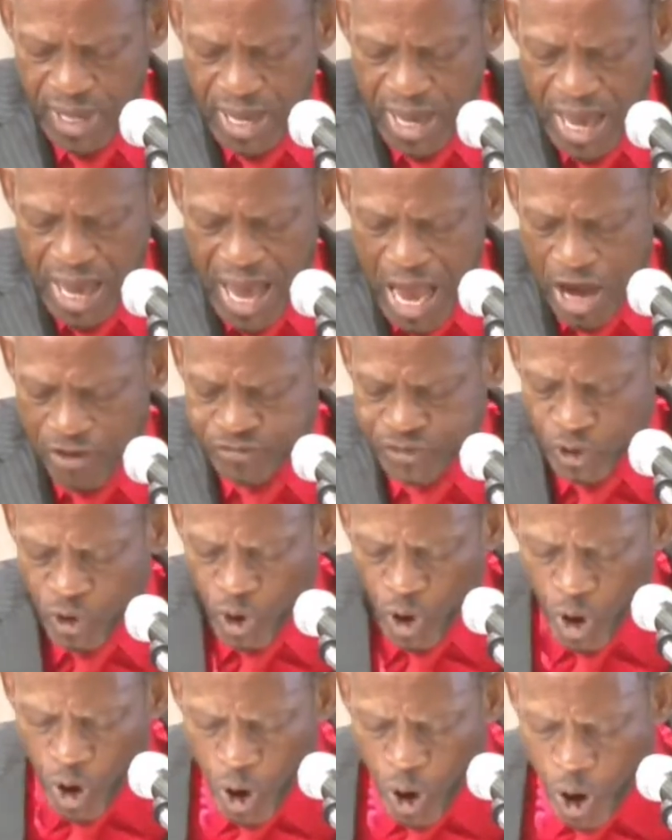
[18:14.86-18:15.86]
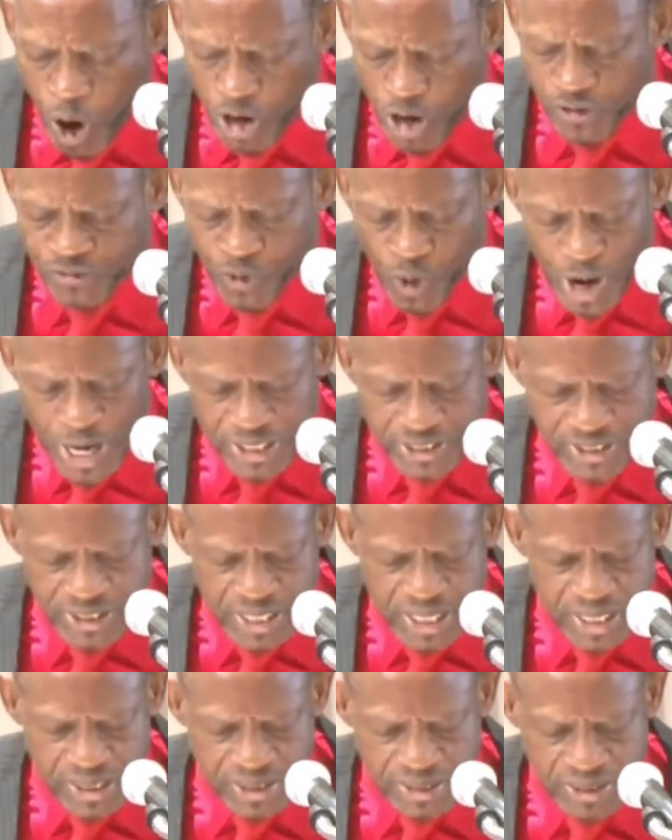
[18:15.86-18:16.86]
after all
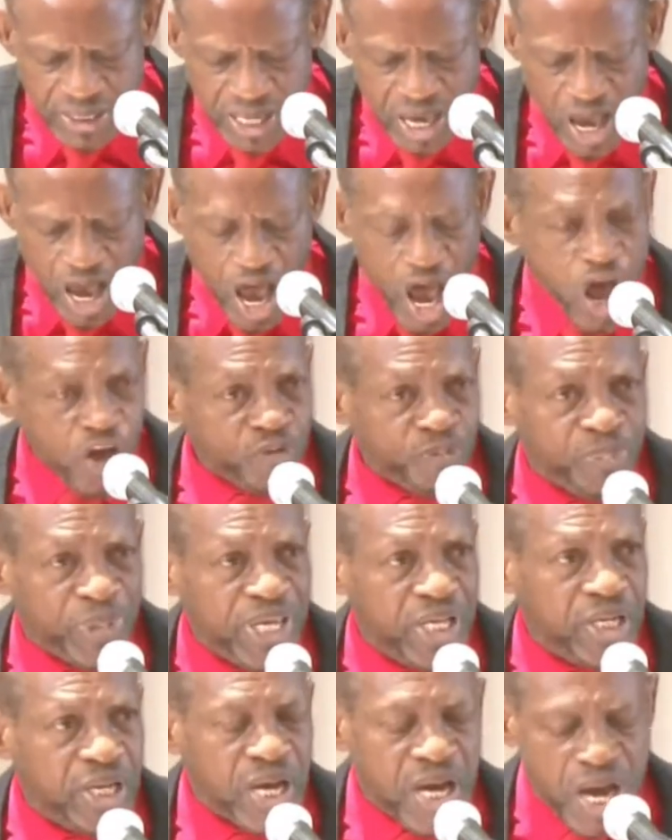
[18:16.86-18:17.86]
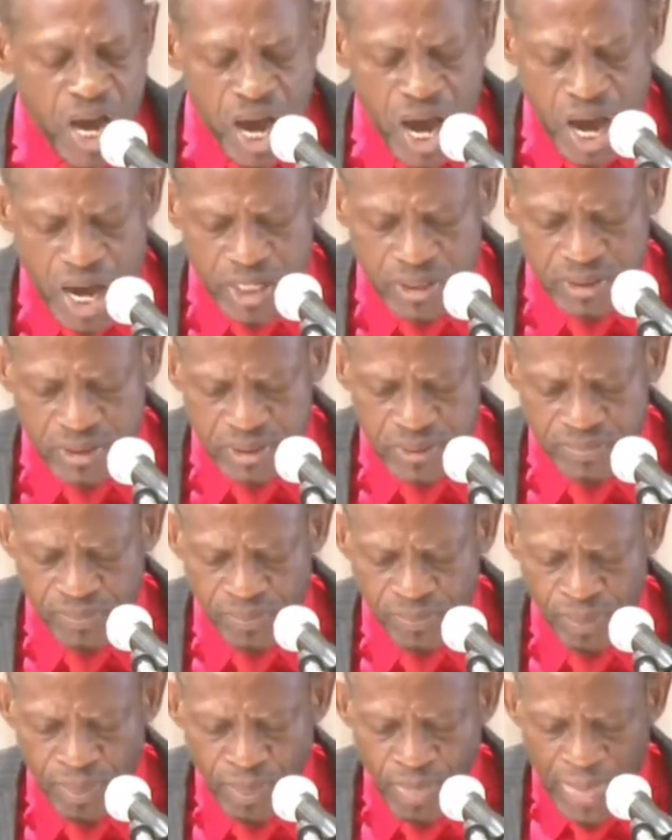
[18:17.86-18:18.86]
voices have been heard
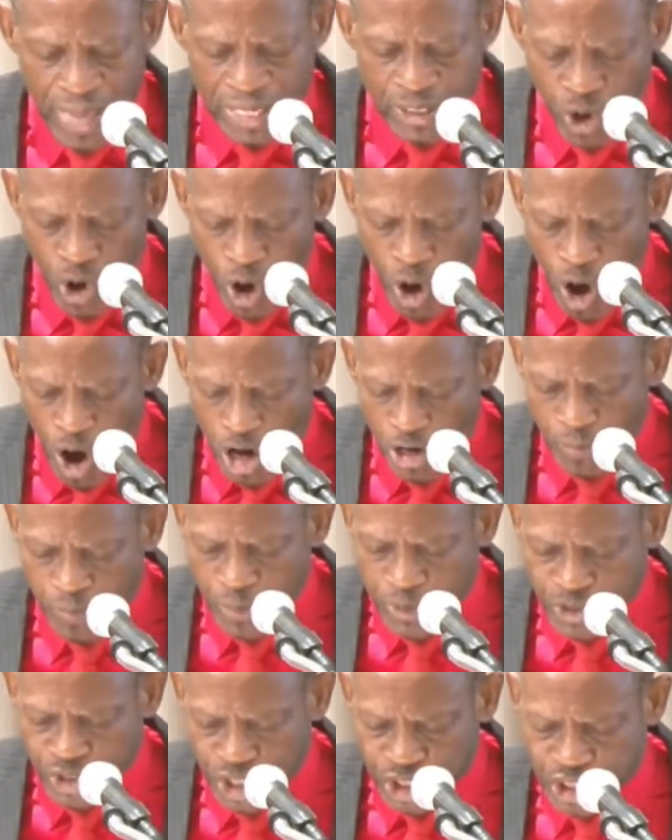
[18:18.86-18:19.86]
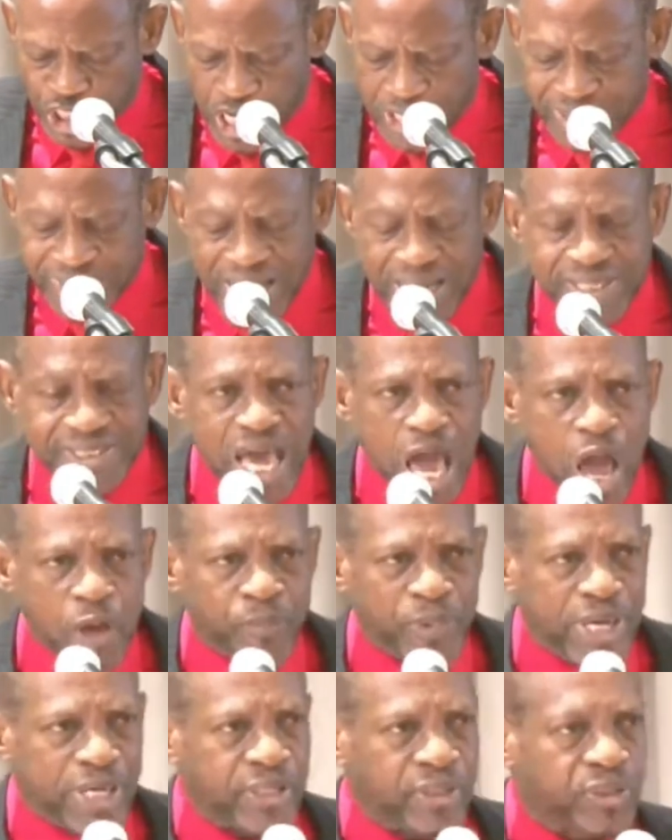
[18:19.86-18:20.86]
and all positions
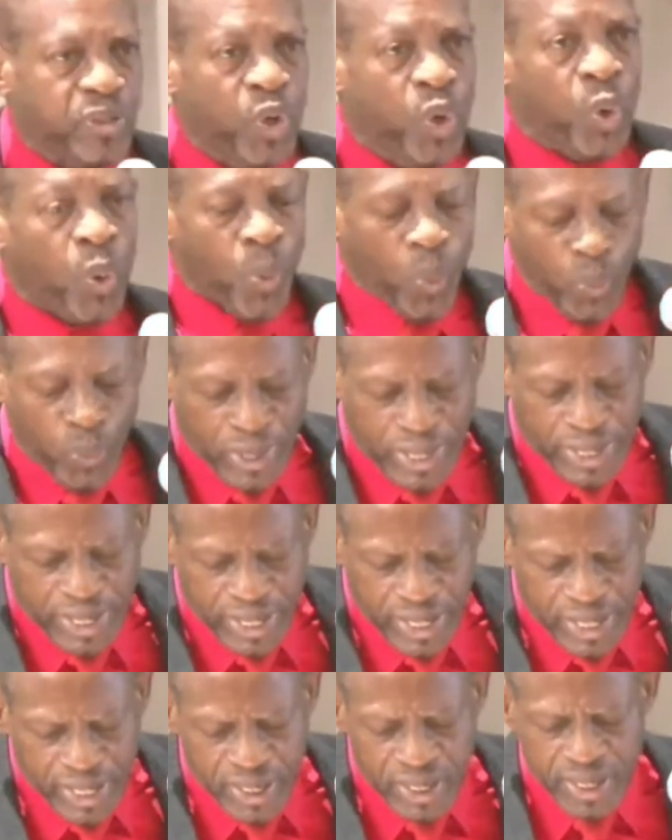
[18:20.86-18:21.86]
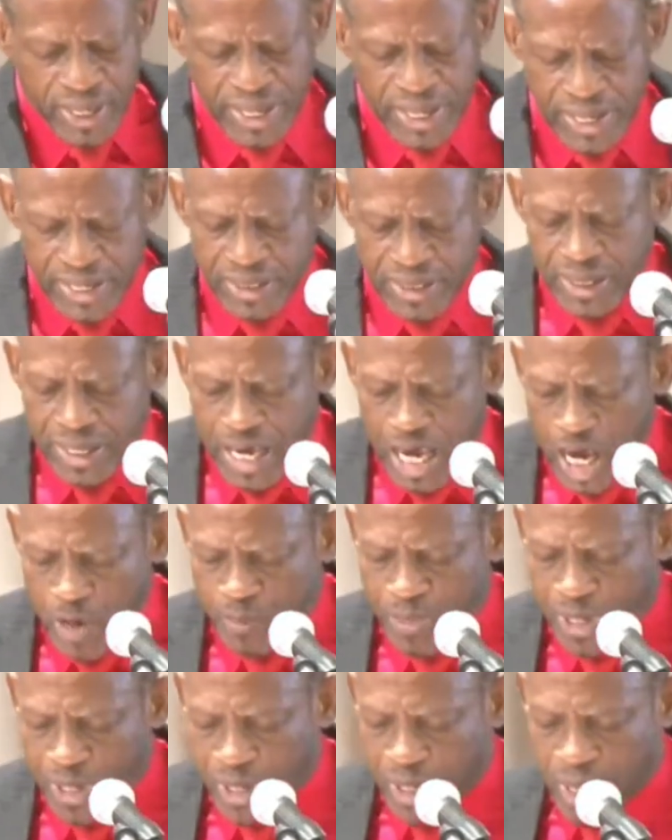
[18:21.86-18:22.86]
examined, we in
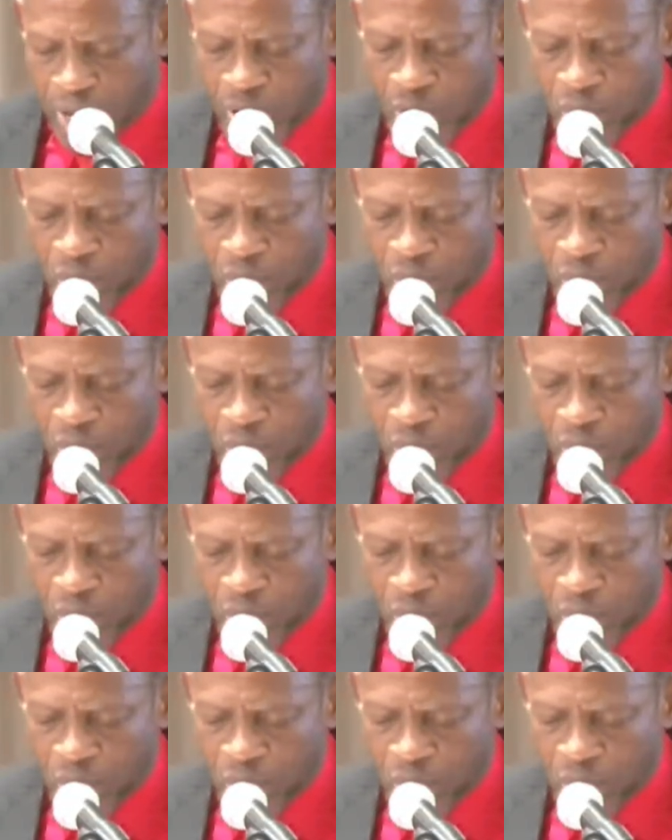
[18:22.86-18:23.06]
Labour